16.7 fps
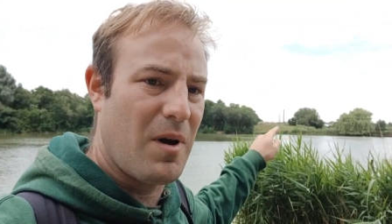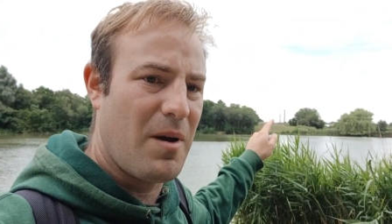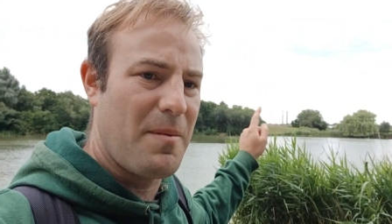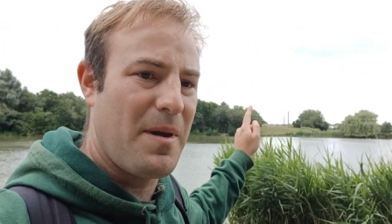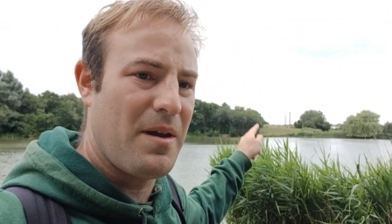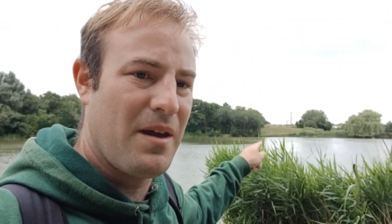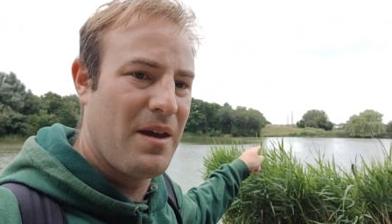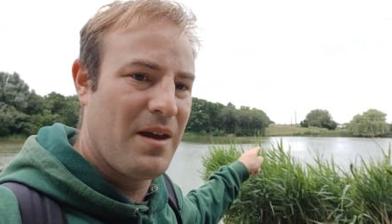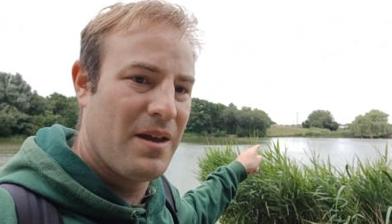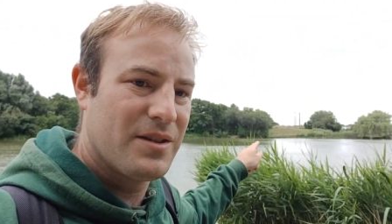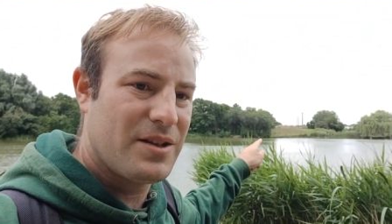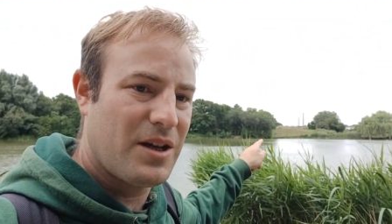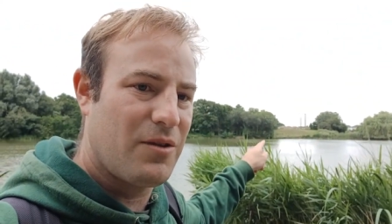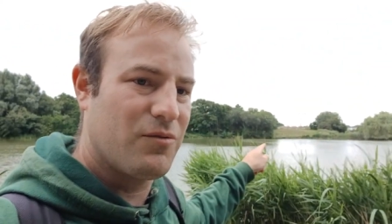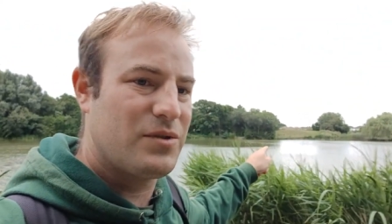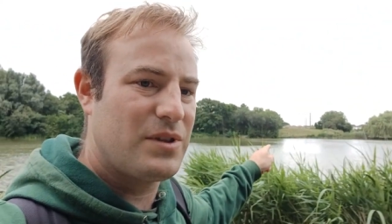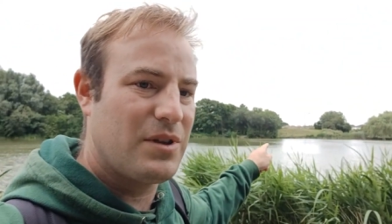I mean,
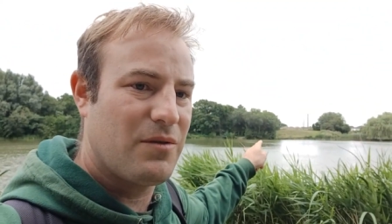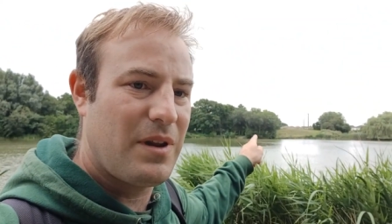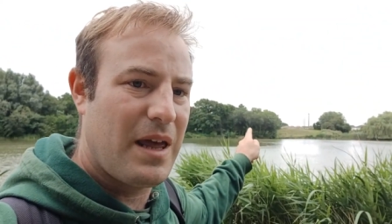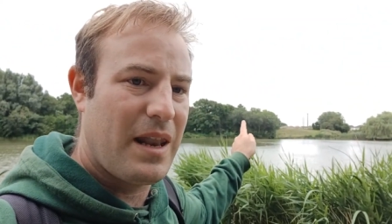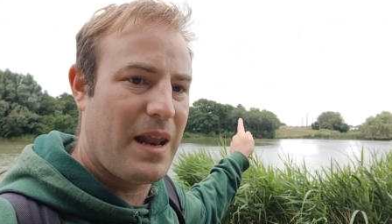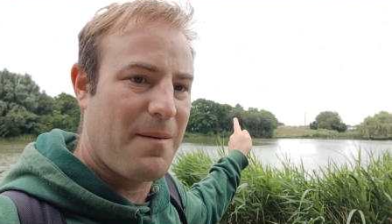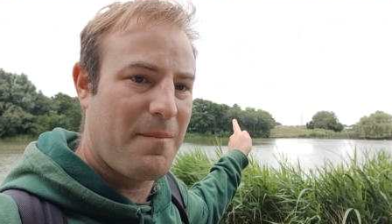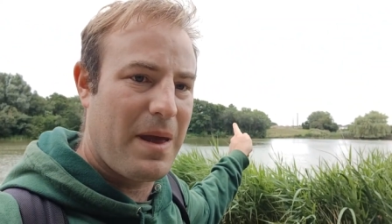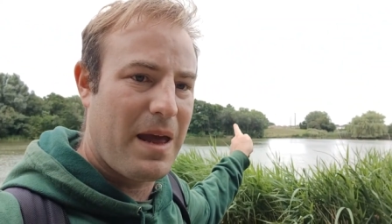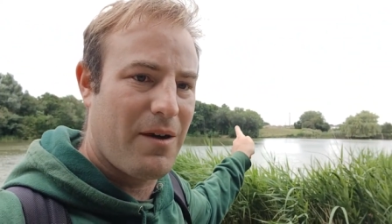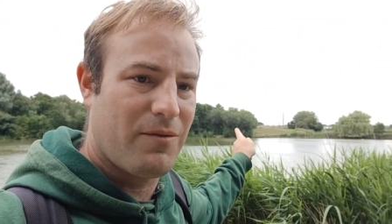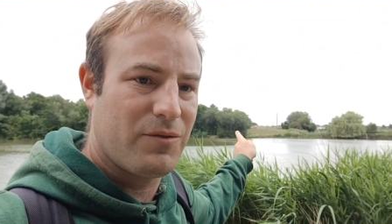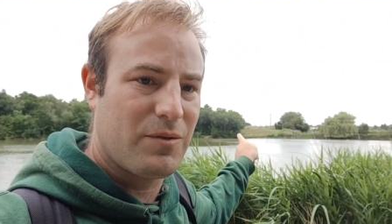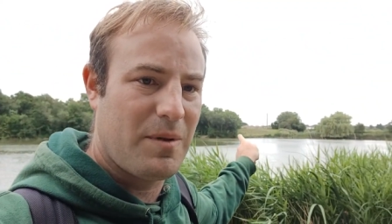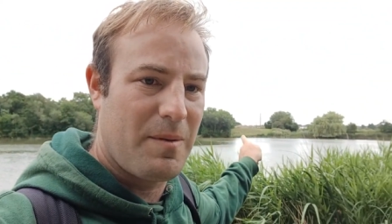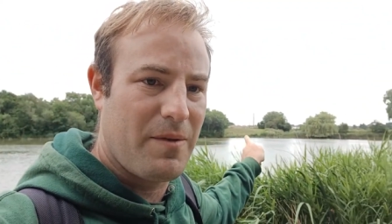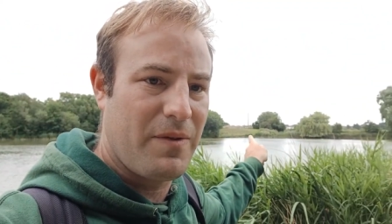tunnel's still there, that
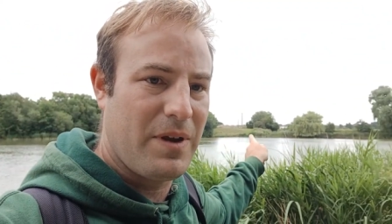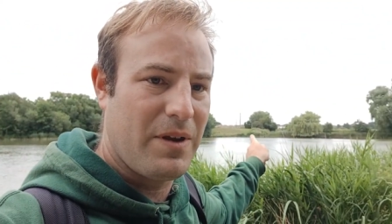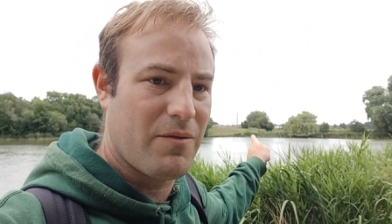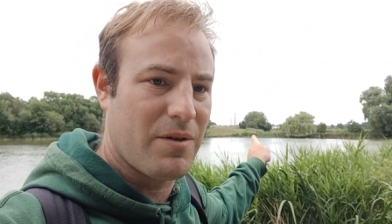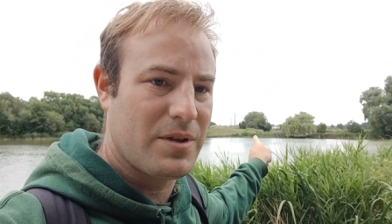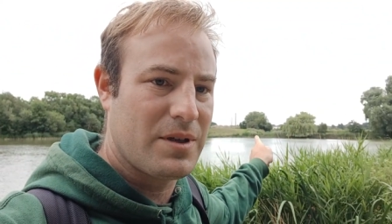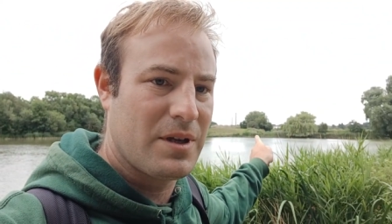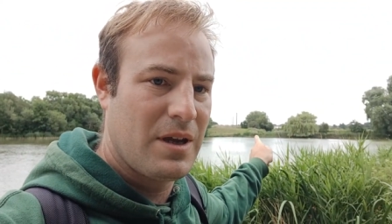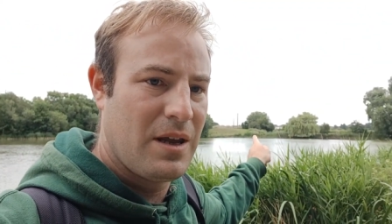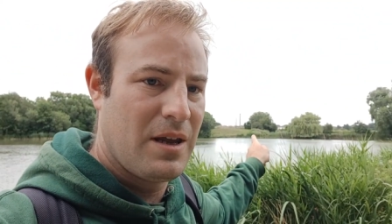mound where my finger is.